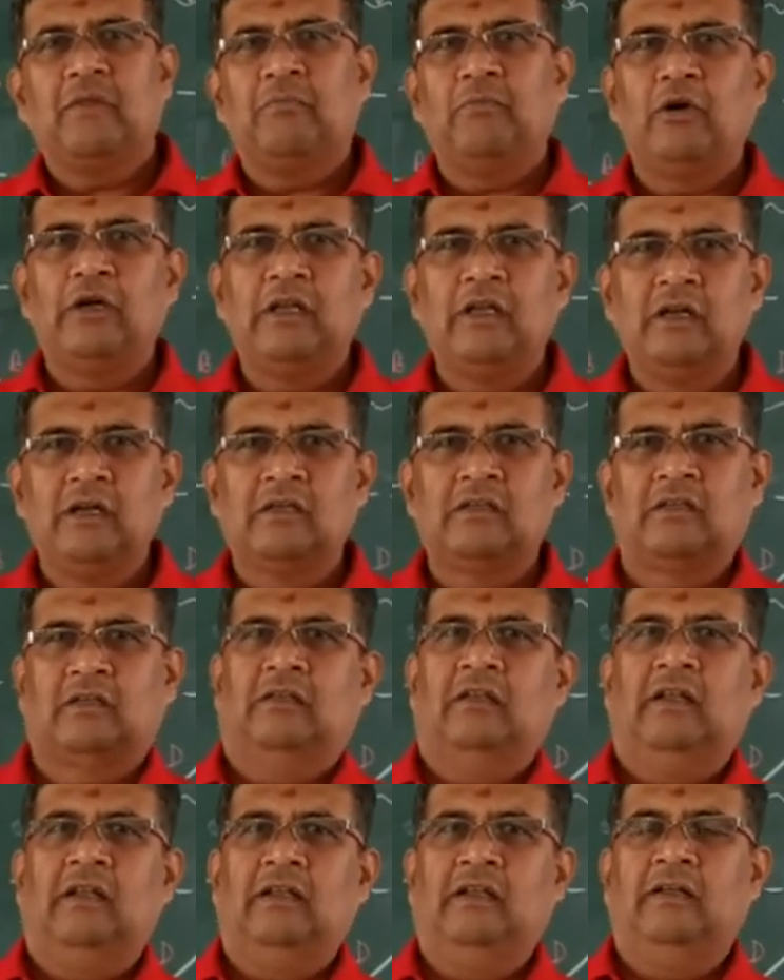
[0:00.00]
boilers,
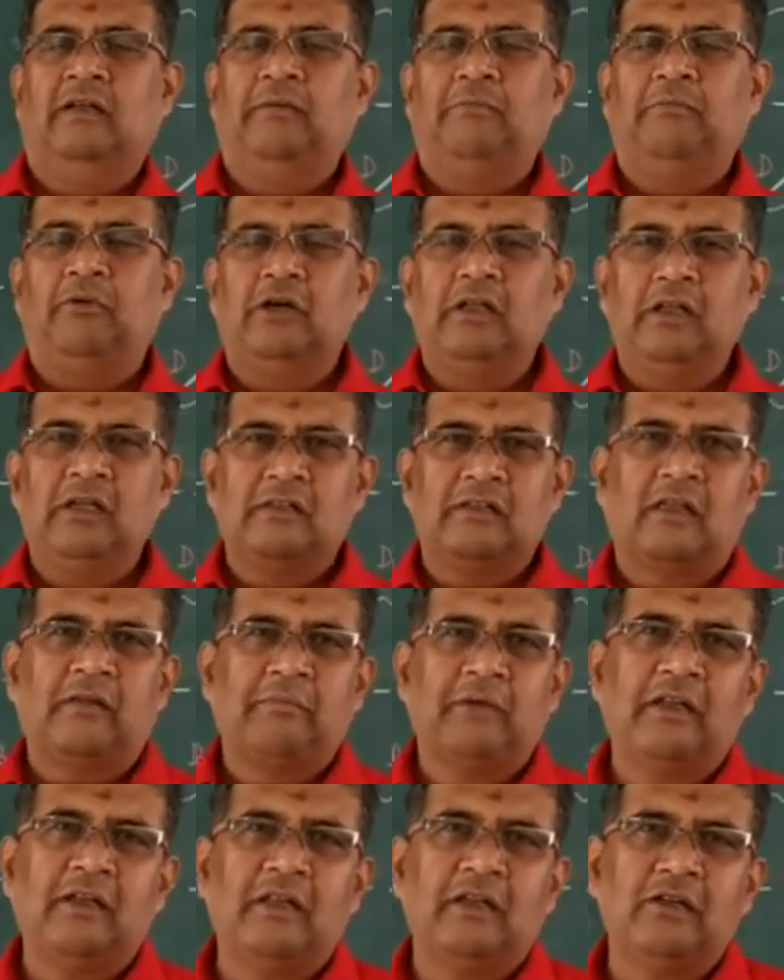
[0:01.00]
and boilers
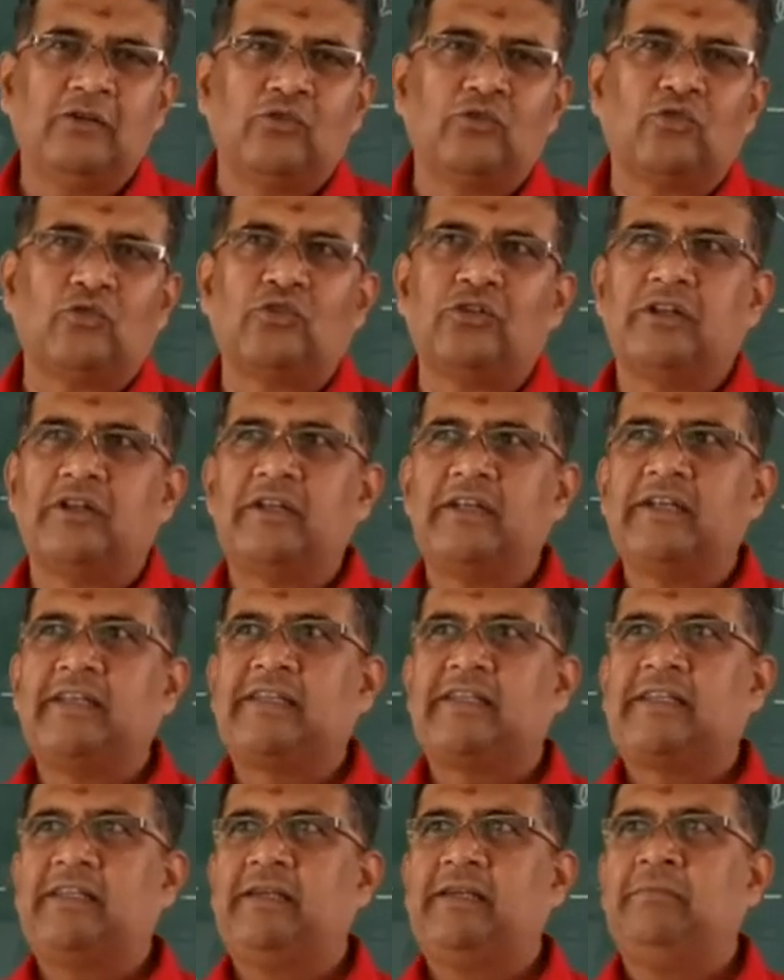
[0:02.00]
are mainly used to
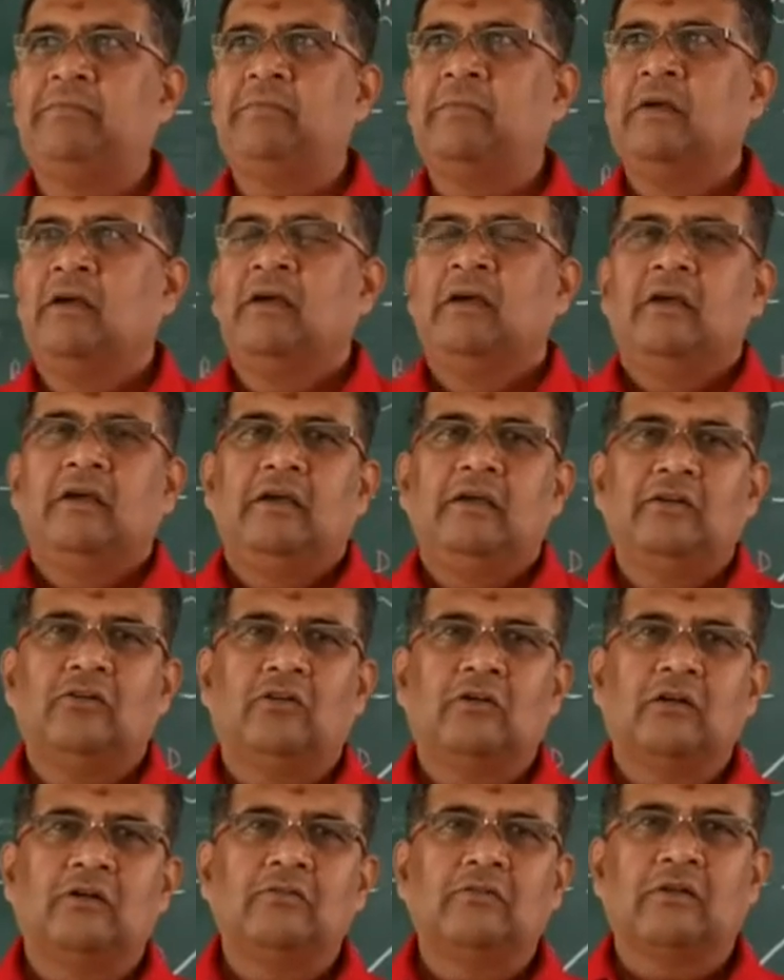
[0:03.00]
generate steam in
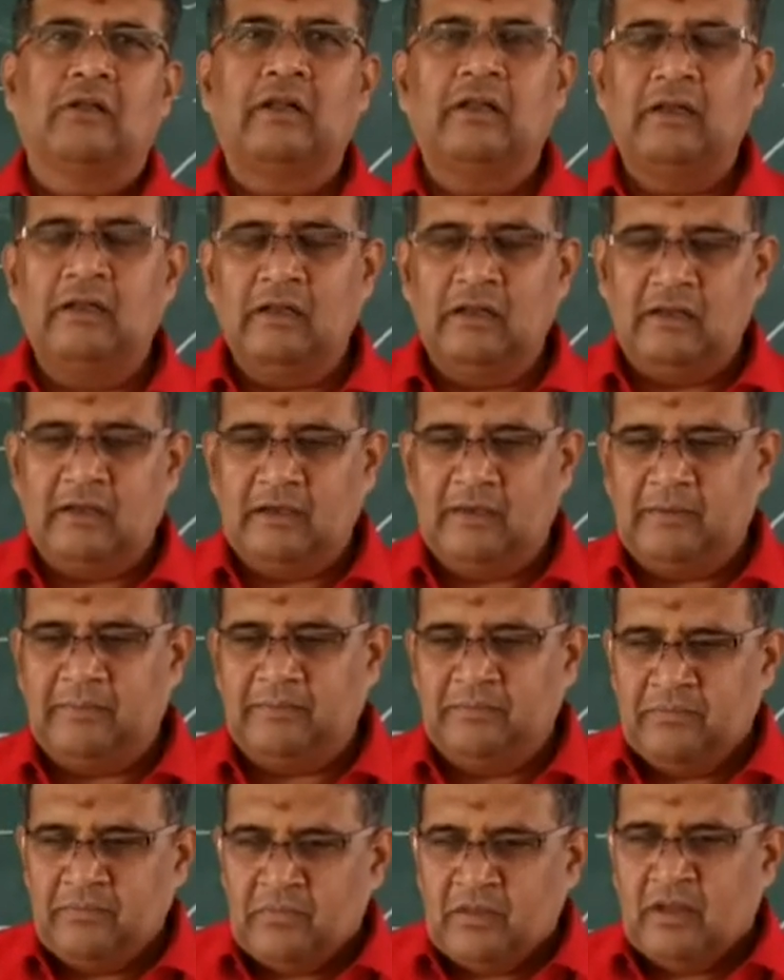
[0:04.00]
order to
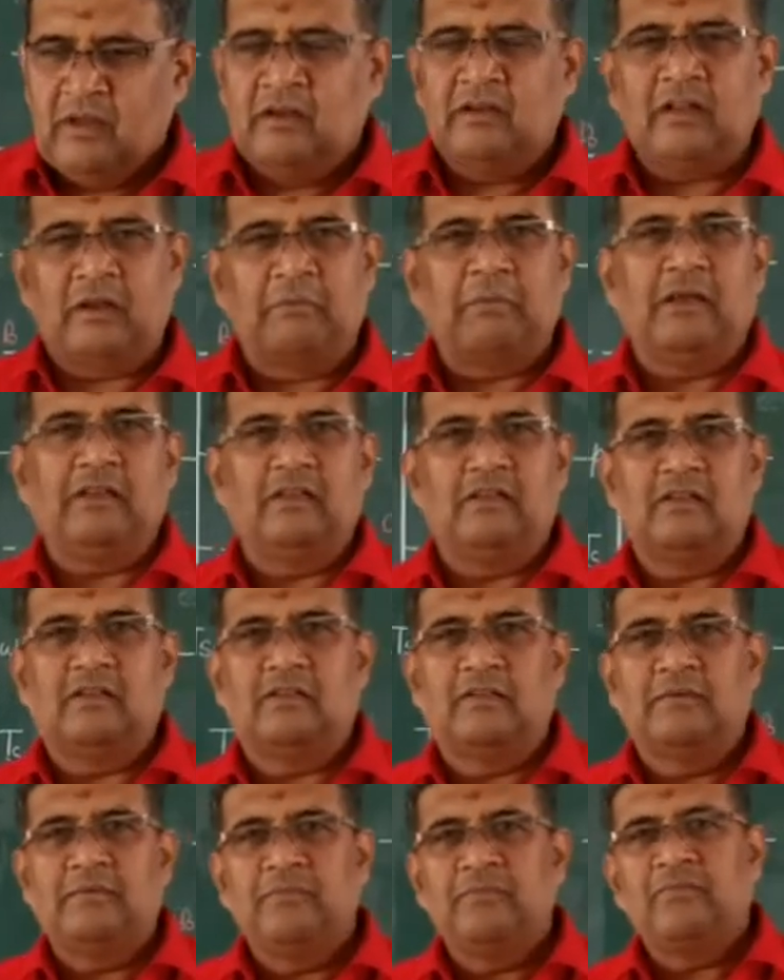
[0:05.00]
run
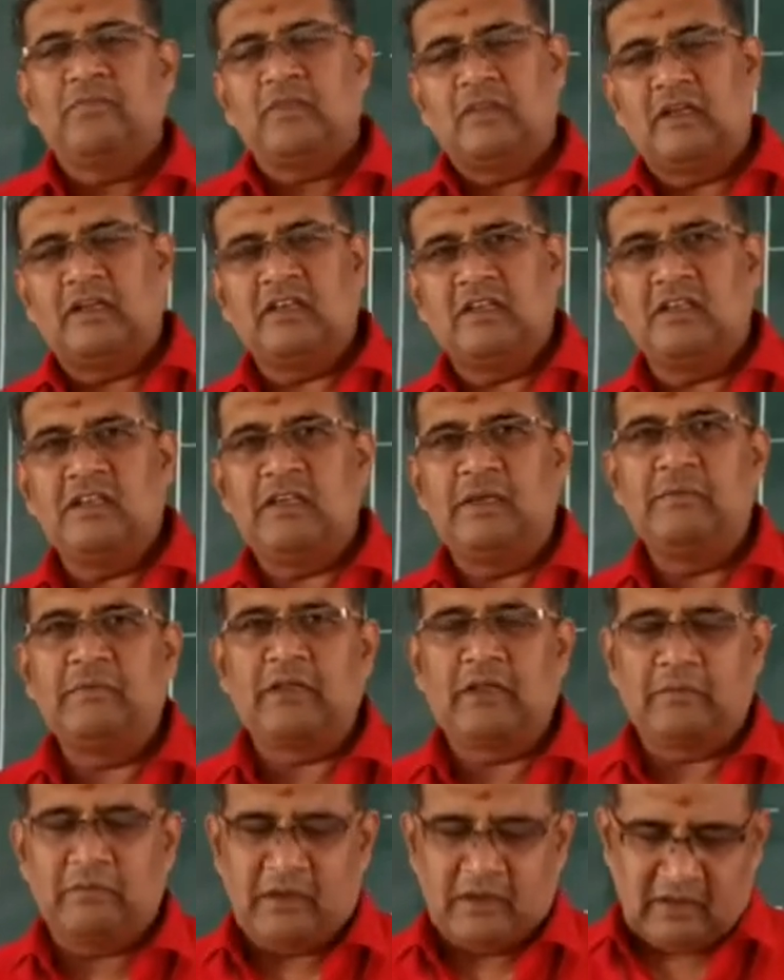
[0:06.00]
turbines, that is
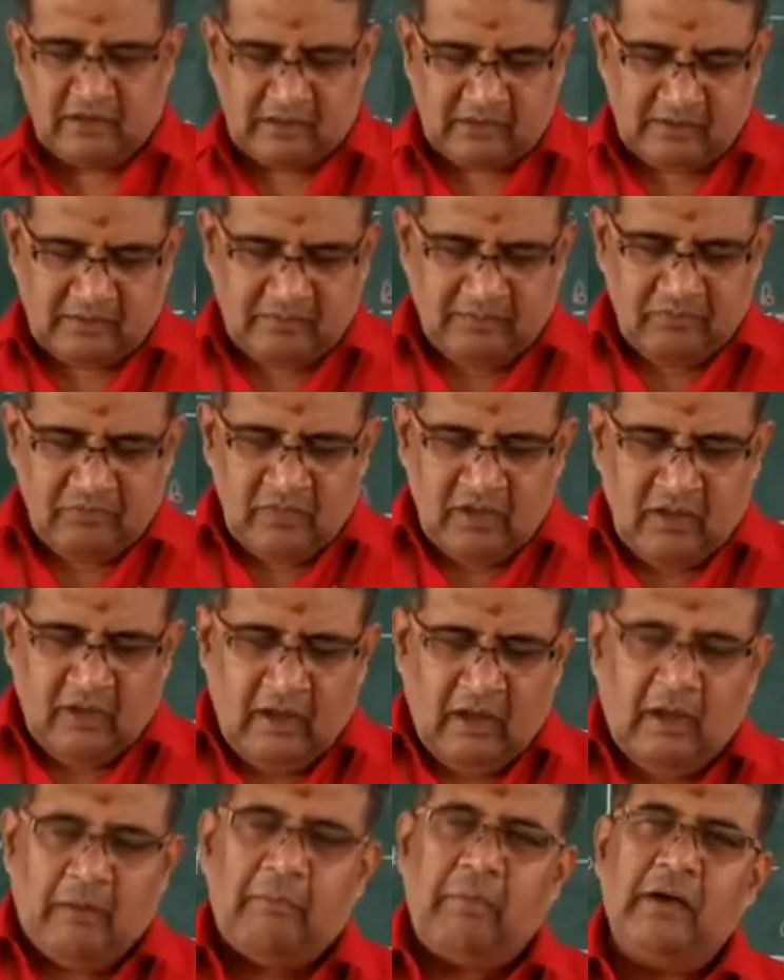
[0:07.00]
steam turbines.
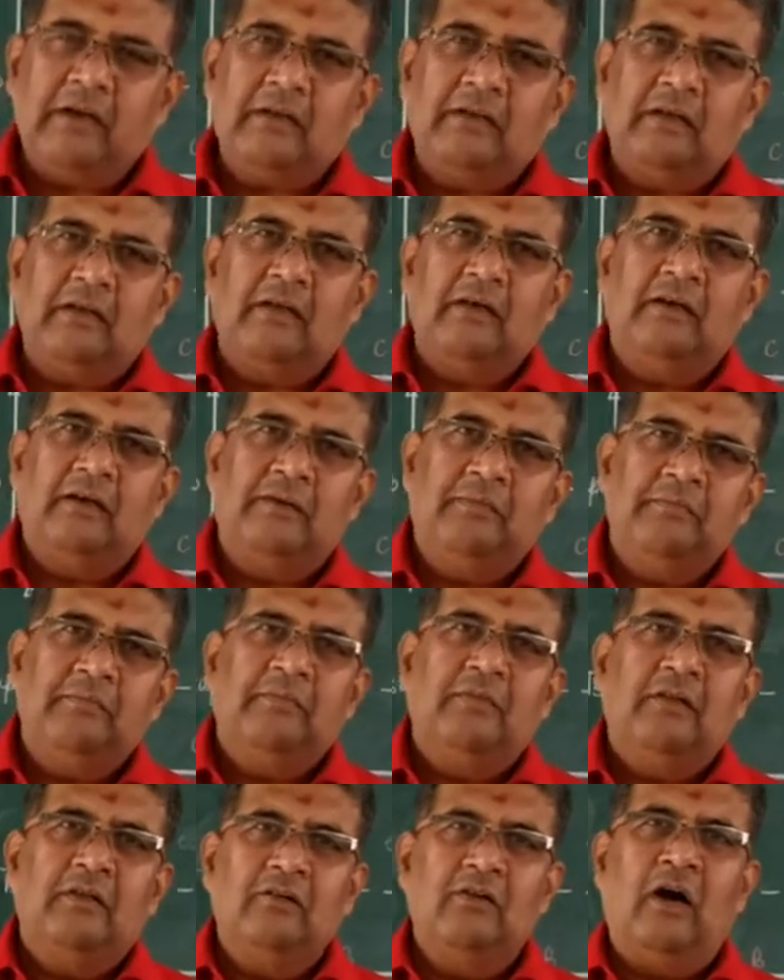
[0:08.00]
But
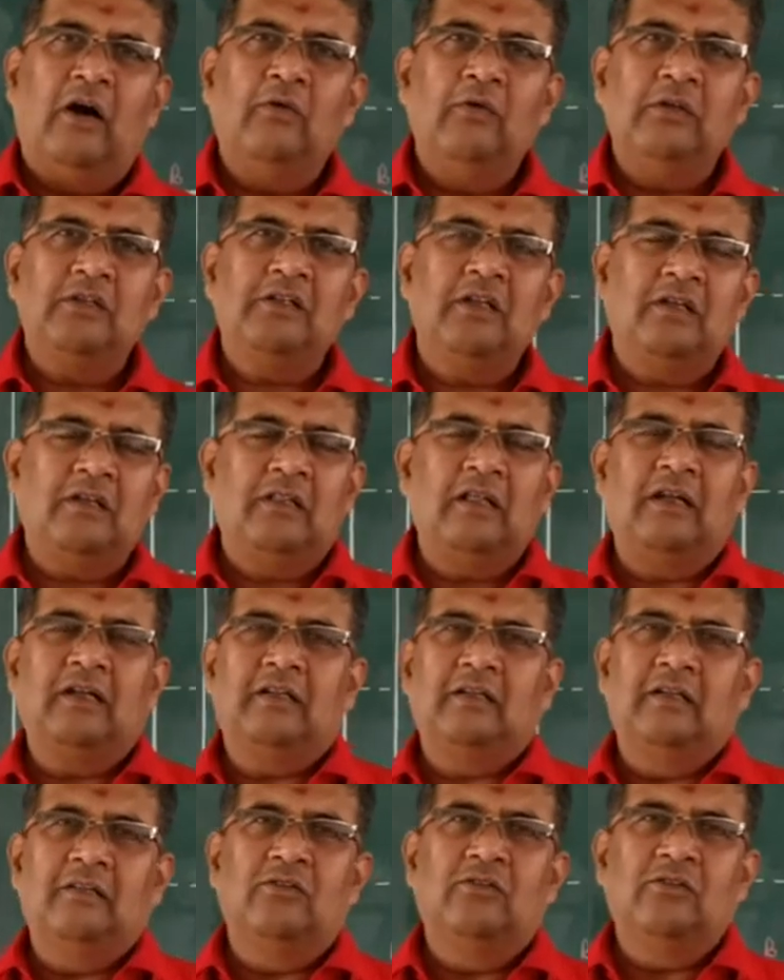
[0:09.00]
how is it
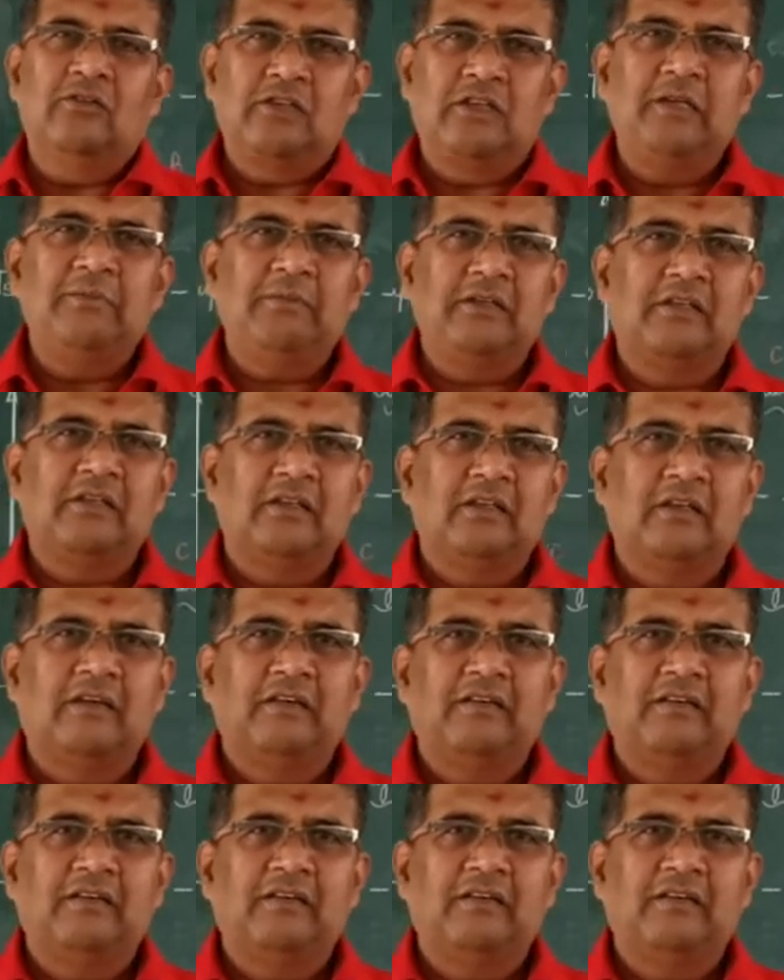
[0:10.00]
that steam is